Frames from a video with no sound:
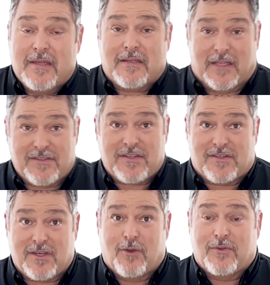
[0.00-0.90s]
lets
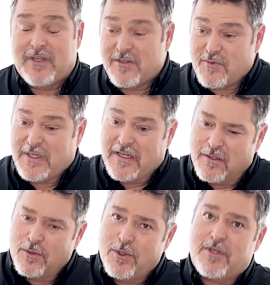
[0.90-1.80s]
us know this. We get a
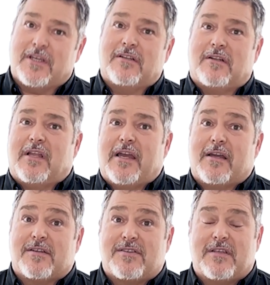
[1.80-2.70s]
look into
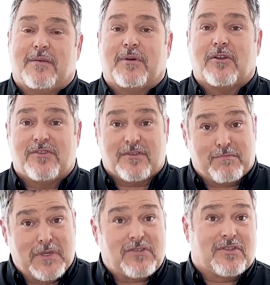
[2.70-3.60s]
Laodicea because it's
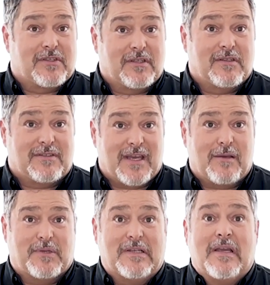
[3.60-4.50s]
mentioned in the
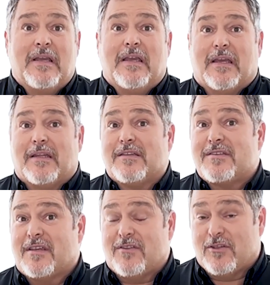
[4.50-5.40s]
Talmud. And it
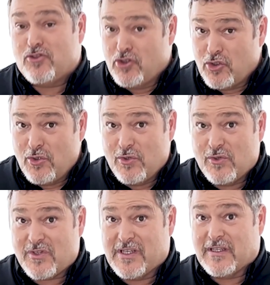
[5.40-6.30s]
said the
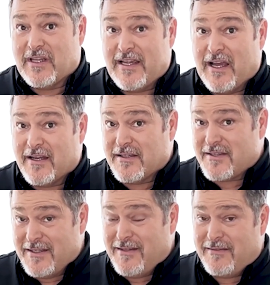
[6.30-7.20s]
Jews in
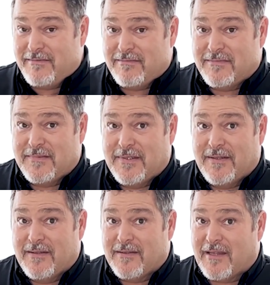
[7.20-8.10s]
Laodicea,
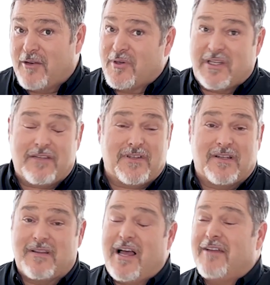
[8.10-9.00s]
they were living
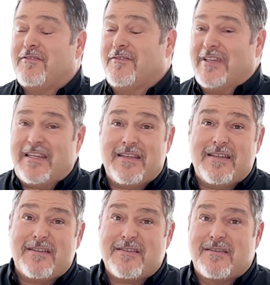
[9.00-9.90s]
a life of
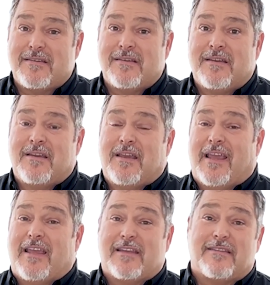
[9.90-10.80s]
ease
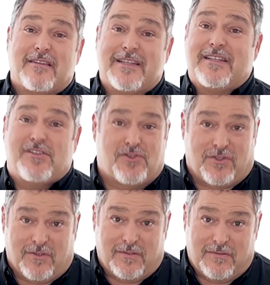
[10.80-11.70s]
and
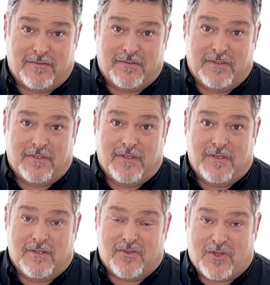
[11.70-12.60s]
leisure.
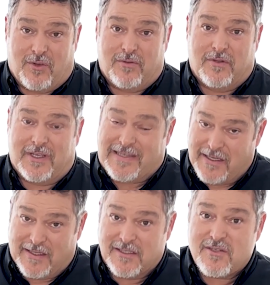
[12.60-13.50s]
So,
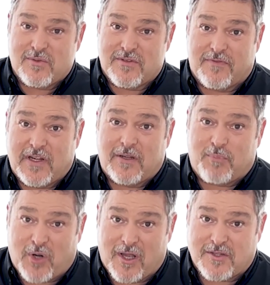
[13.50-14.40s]
again, this was a very
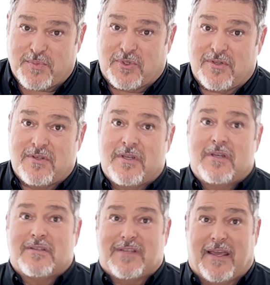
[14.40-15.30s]
prosperous
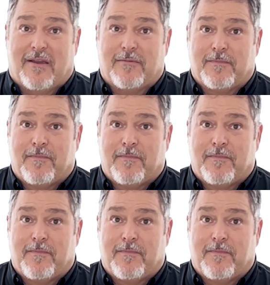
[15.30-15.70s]
town.